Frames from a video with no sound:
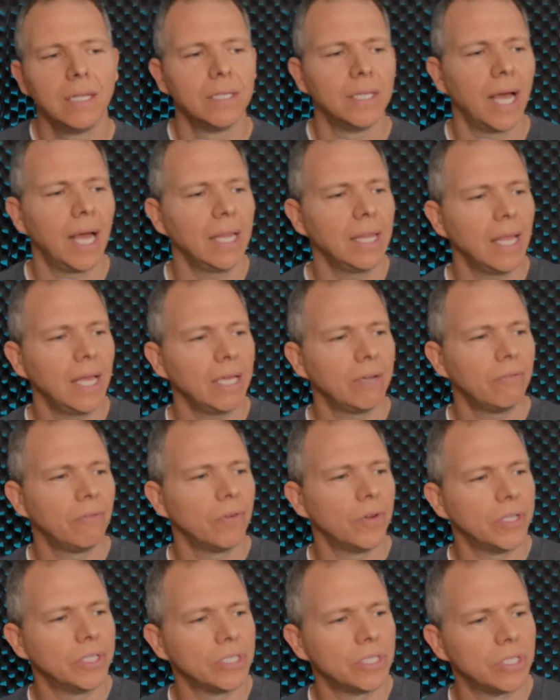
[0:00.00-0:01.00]
not like,
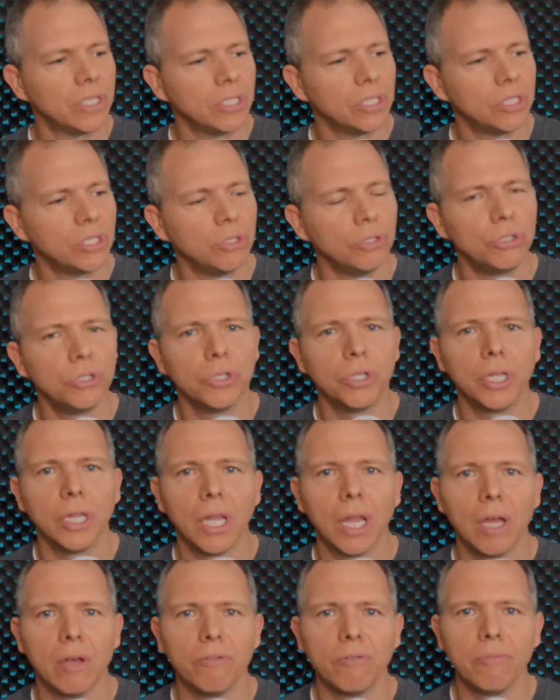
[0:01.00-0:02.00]
for instance, you
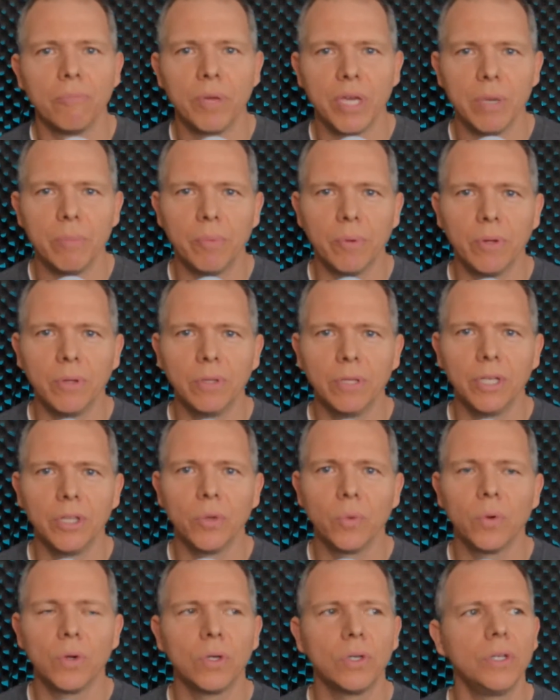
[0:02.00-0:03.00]
shouldn't love people in
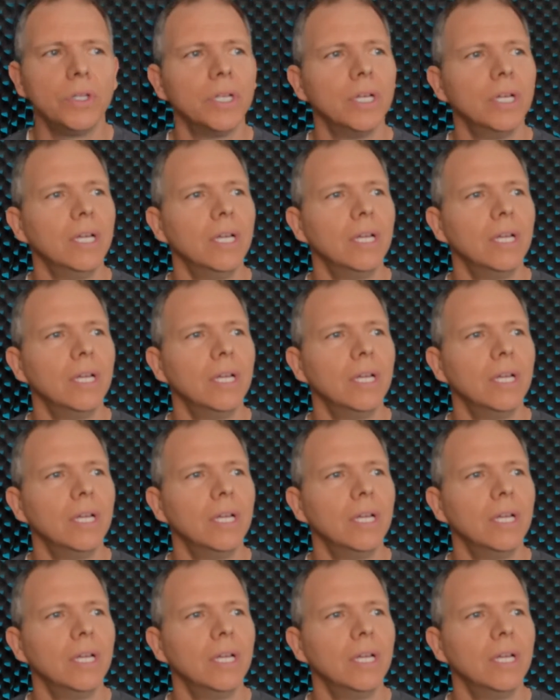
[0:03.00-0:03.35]
the world,